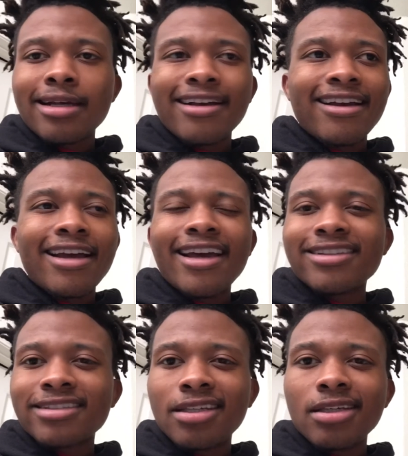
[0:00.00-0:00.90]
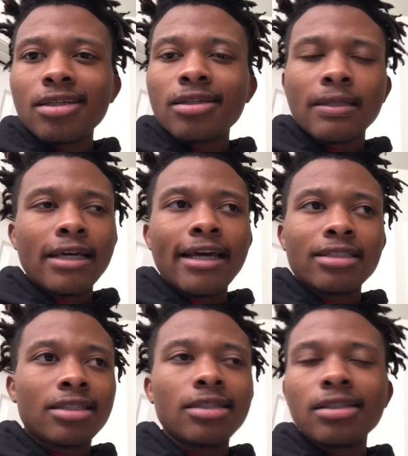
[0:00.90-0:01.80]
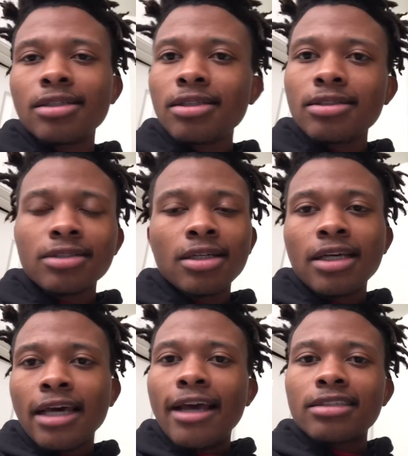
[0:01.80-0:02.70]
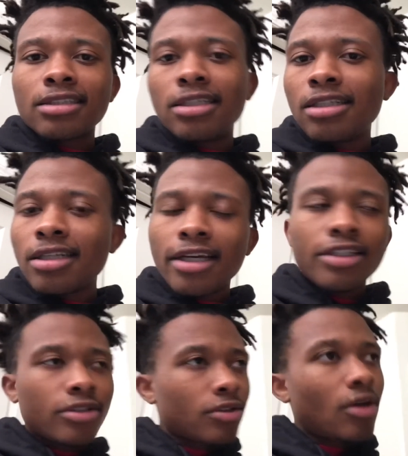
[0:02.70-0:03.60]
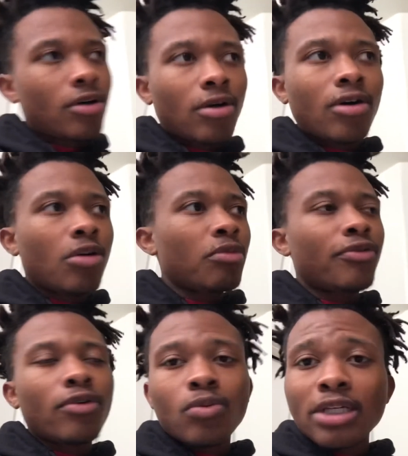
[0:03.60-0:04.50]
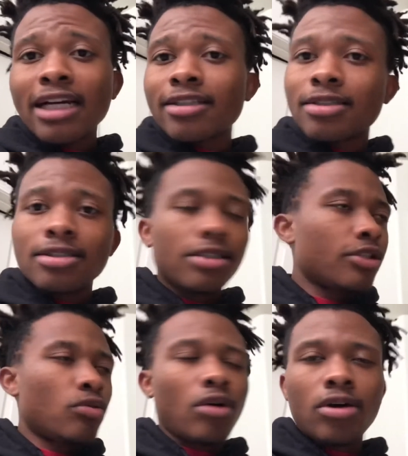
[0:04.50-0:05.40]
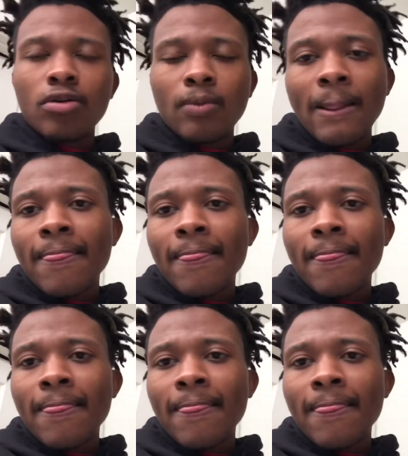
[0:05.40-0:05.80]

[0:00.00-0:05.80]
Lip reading: as kids, as teenagers, all before we actually get grown,